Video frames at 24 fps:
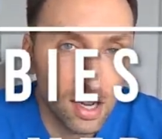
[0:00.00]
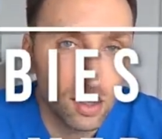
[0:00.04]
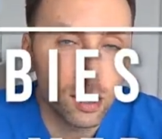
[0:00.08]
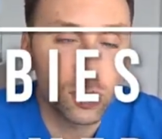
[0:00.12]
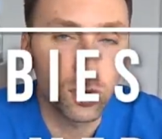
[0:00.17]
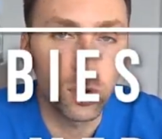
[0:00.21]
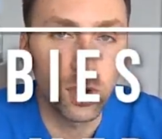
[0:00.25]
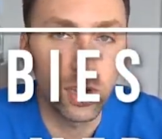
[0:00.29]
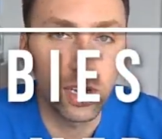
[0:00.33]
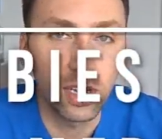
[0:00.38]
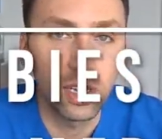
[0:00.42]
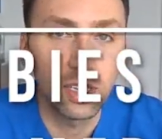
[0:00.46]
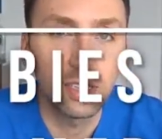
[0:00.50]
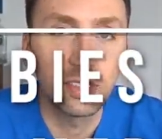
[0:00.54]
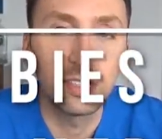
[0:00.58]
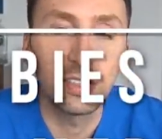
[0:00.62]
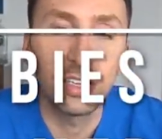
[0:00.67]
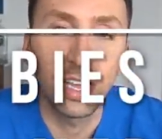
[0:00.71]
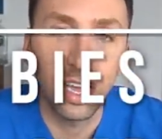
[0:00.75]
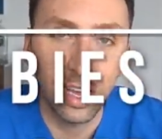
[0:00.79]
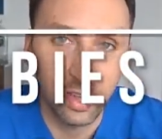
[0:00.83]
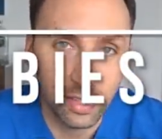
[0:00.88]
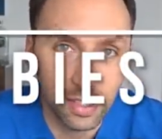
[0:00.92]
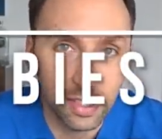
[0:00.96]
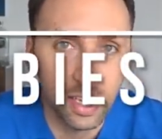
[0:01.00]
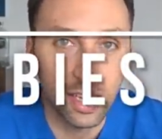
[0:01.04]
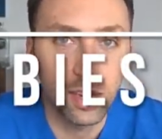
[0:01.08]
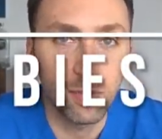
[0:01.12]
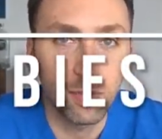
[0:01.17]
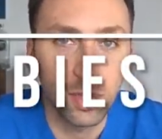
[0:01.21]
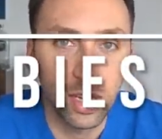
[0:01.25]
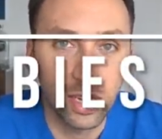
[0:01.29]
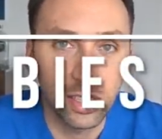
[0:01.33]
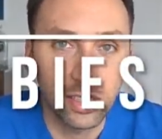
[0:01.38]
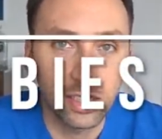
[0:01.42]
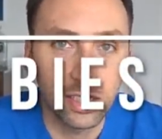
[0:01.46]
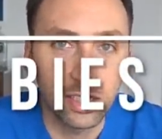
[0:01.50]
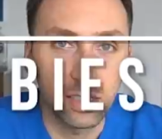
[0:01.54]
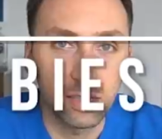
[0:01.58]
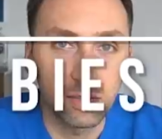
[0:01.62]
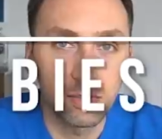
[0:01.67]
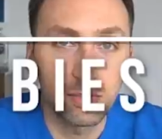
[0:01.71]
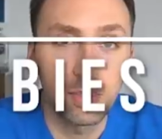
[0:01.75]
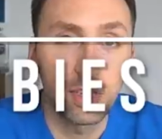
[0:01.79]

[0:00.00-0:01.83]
enjoy outside of medicine.